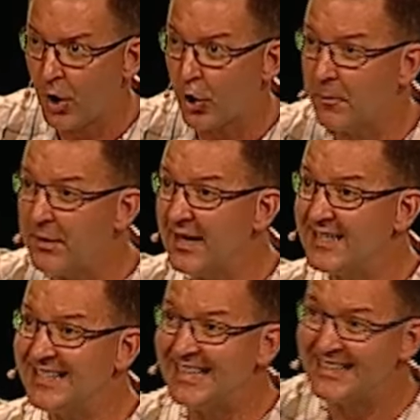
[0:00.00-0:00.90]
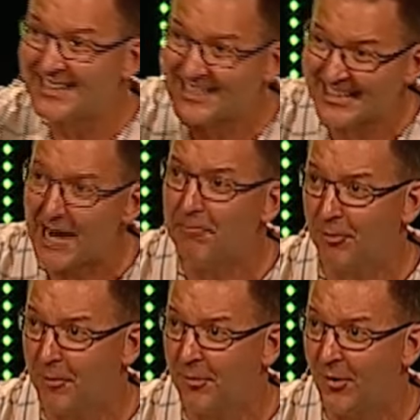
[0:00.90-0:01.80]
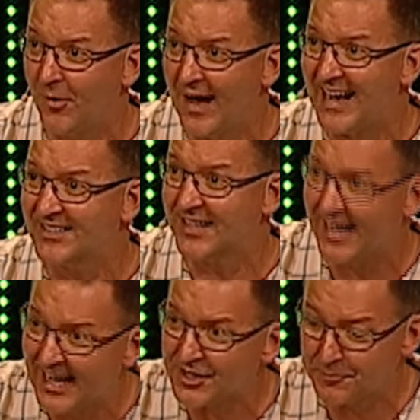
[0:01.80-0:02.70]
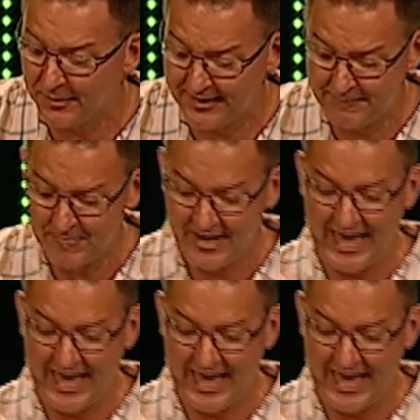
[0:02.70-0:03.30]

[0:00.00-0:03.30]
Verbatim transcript: are to be as inseparable as husband